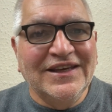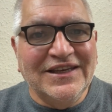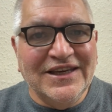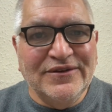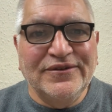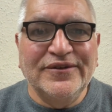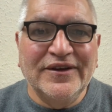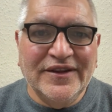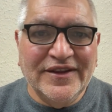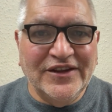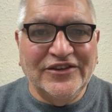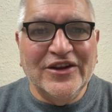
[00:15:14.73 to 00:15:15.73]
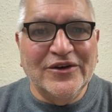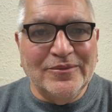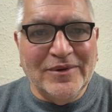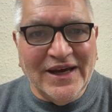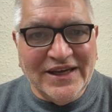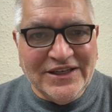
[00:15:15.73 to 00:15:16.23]
if there's no
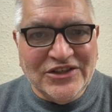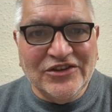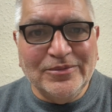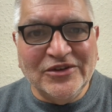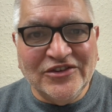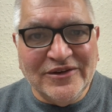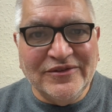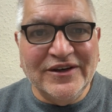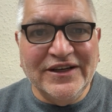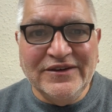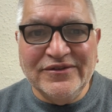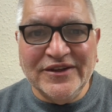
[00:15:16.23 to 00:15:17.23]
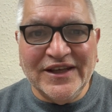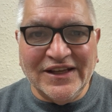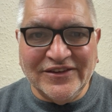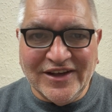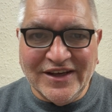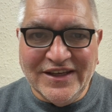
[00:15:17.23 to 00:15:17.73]
page specifically for
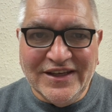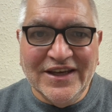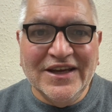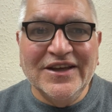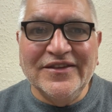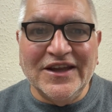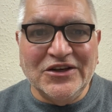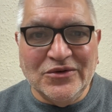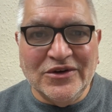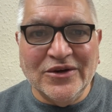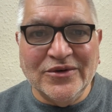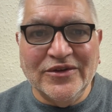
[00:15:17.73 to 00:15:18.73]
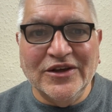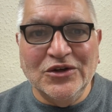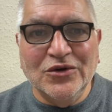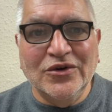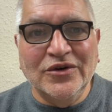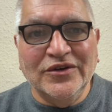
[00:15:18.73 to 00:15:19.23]
that day, then you know that
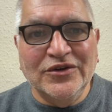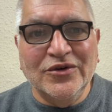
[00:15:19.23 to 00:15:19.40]
your